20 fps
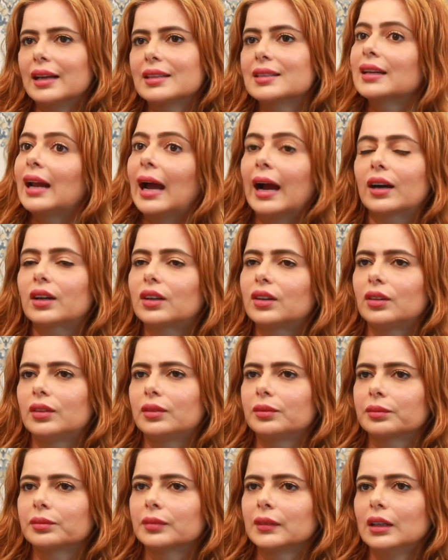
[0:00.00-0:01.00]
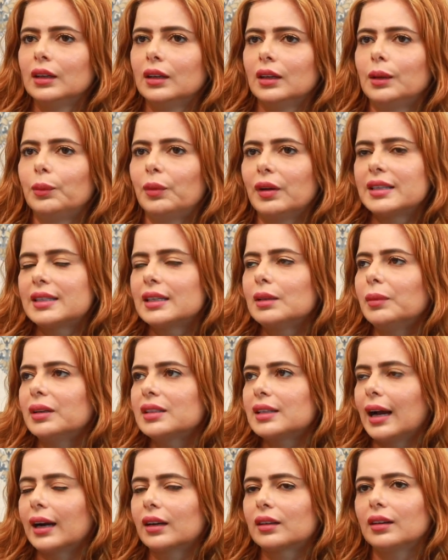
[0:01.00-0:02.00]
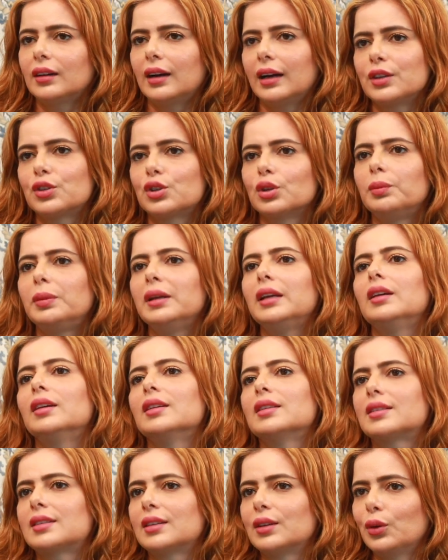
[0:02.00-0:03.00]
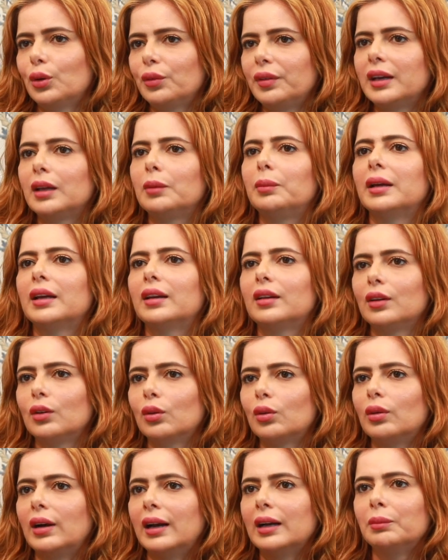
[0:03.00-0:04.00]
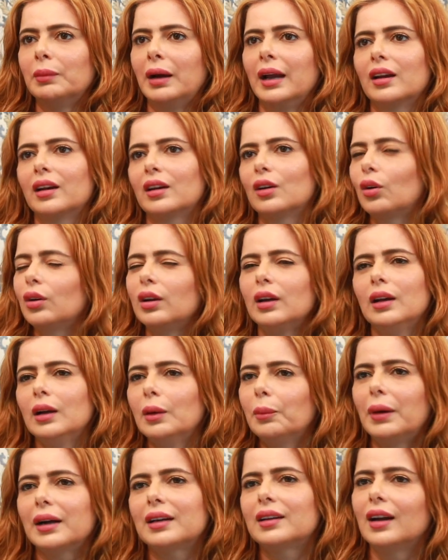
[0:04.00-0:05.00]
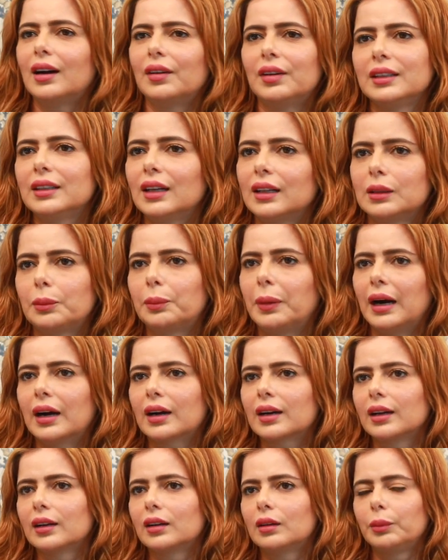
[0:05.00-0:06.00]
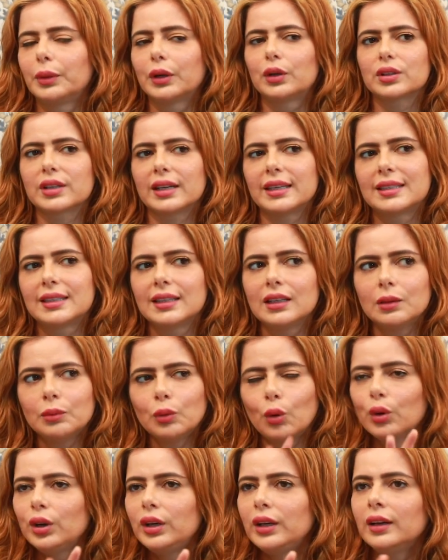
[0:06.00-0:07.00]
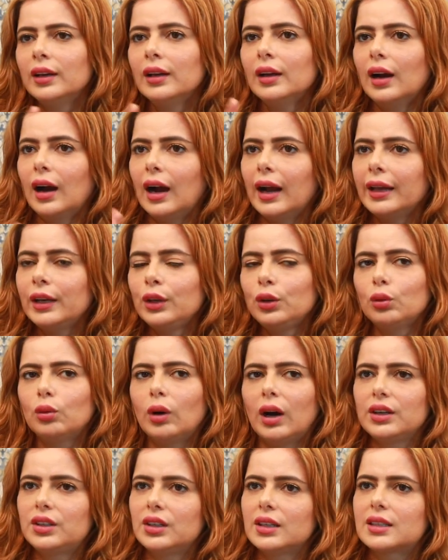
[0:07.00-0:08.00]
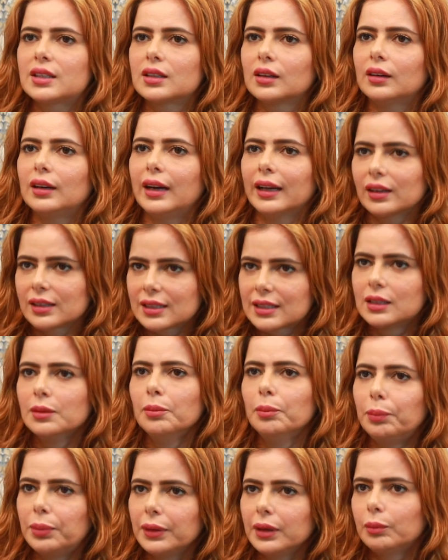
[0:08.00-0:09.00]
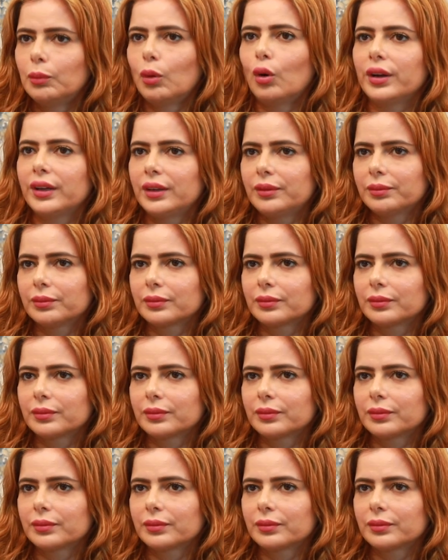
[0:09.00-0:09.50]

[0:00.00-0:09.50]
as an actor. If I see him as actor, I should be his, you know, very big, you know, admirer and all. But now and that the park langam, because I seen him only. I knew Ajit sir like a simple boy,